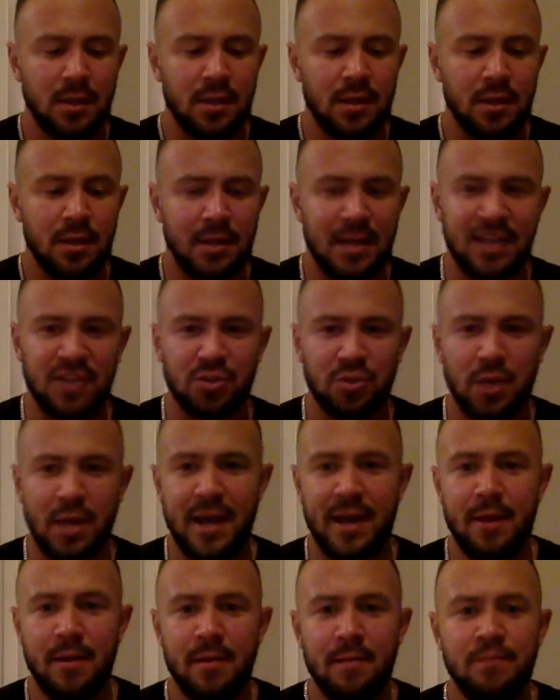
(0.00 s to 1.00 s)
That's
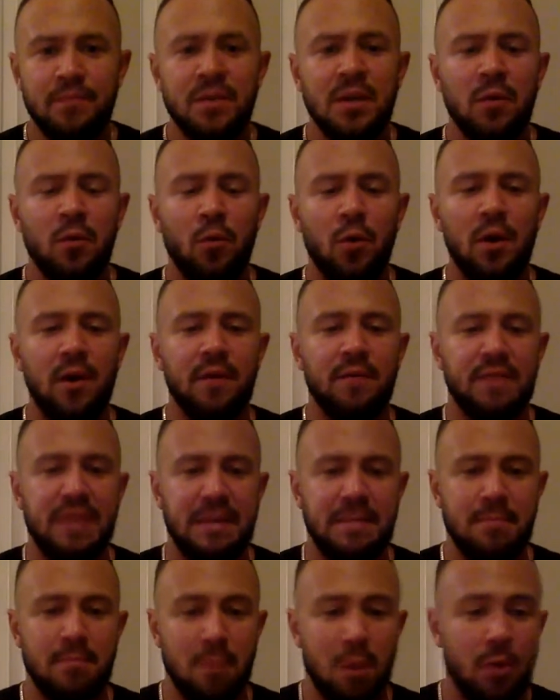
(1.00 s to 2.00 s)
right, one of the
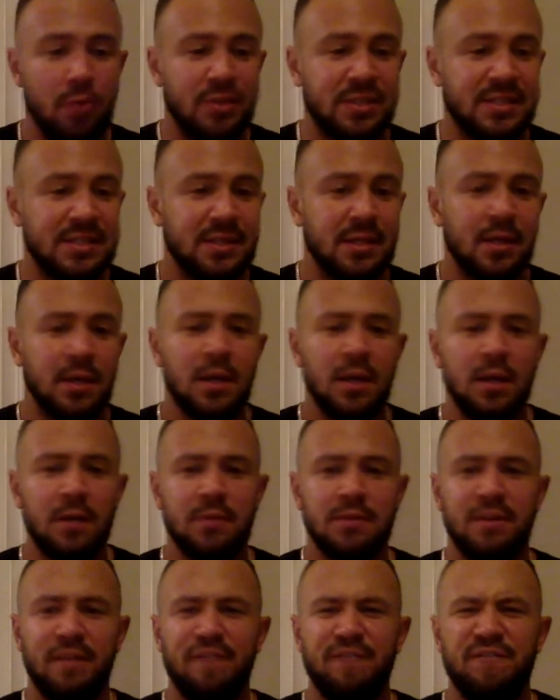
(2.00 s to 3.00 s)
most
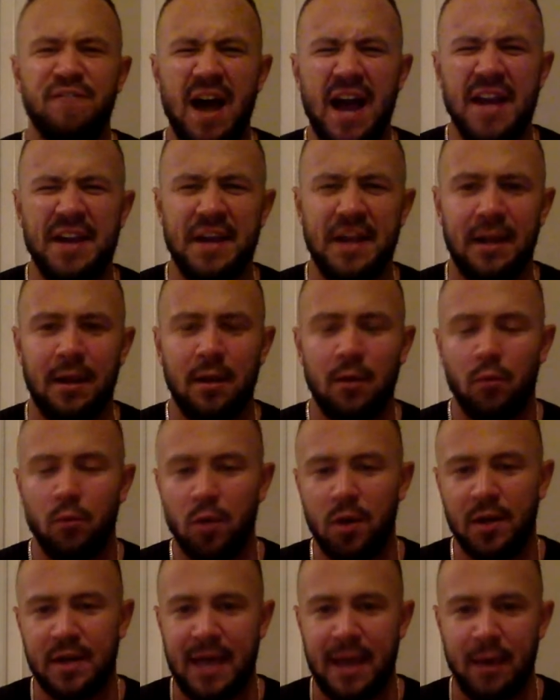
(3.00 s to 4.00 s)
defining
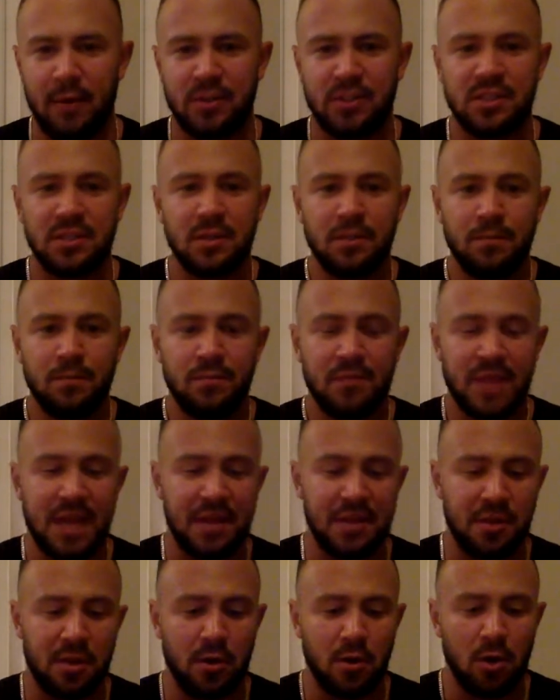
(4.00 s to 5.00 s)
workouts
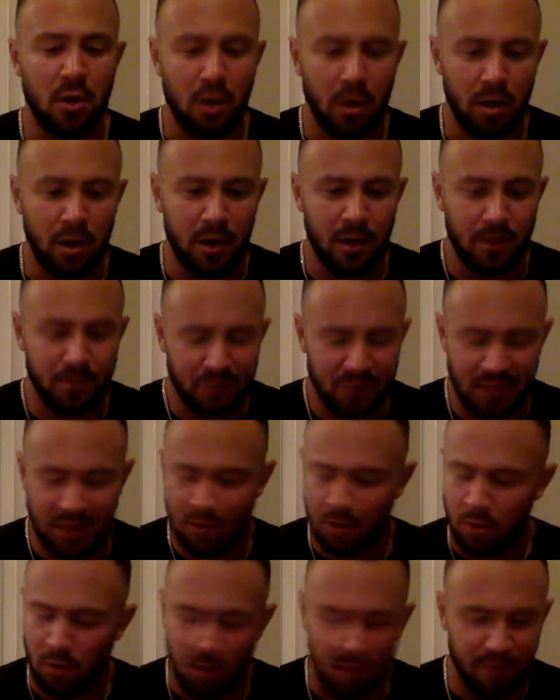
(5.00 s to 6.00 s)
that there are in
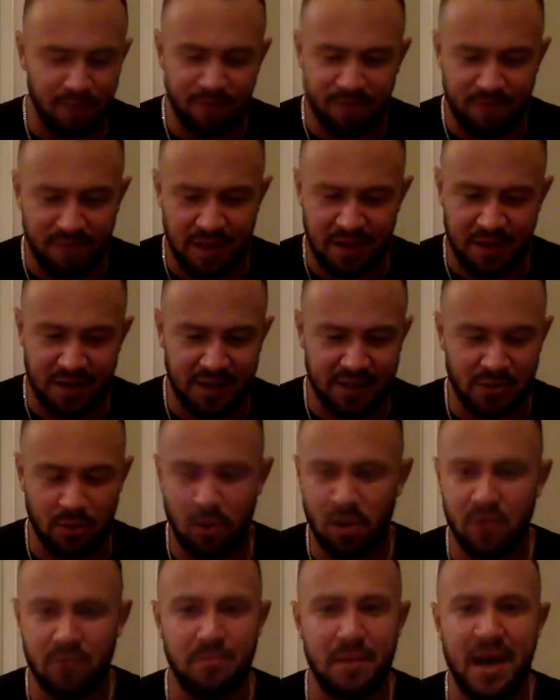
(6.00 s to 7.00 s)
all of fitness,
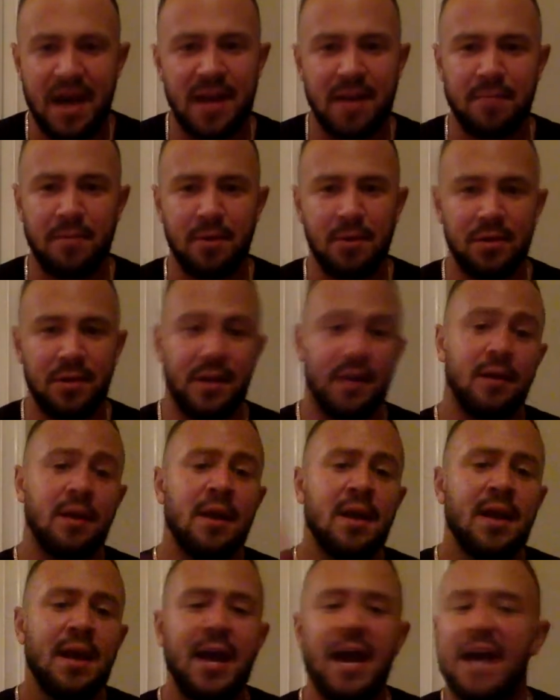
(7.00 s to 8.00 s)
all of bodybuilding.
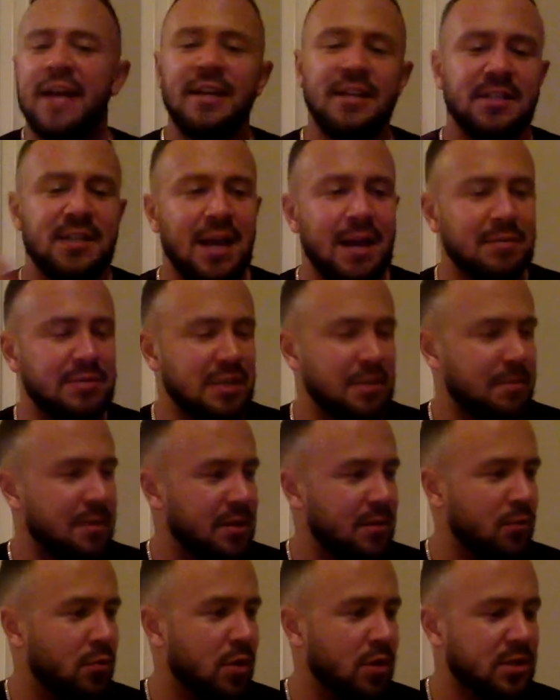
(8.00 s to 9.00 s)
Anytime somebody
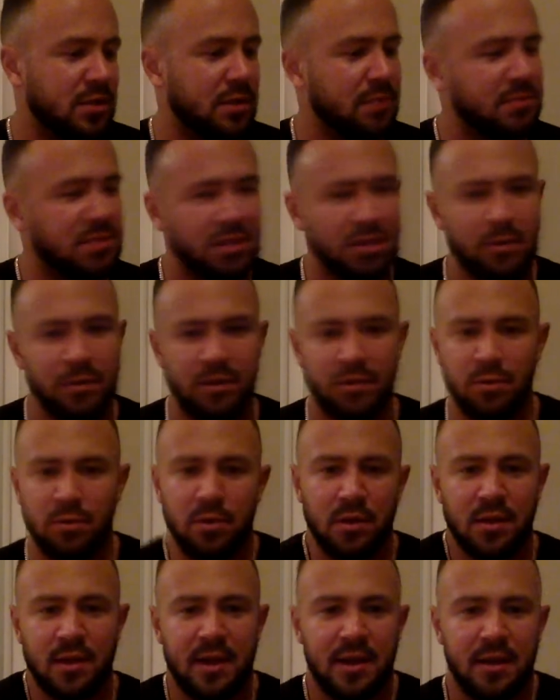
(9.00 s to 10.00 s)
walks up to you and you
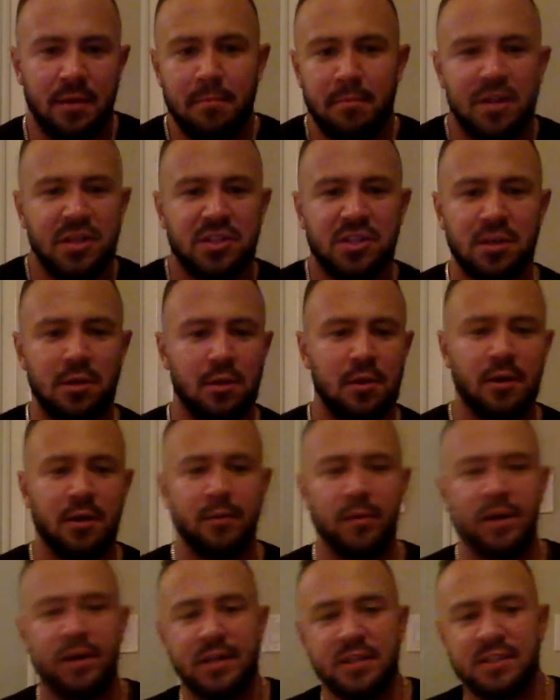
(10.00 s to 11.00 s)
look like you're muscular, you're
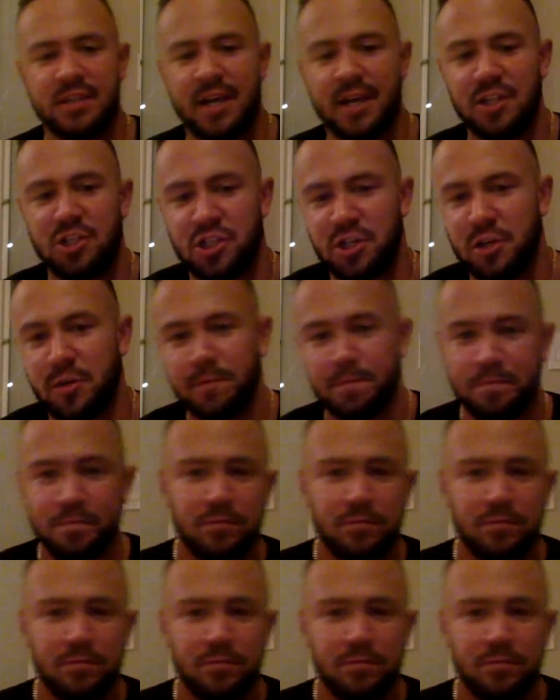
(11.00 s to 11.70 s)
wearing a tight shirt,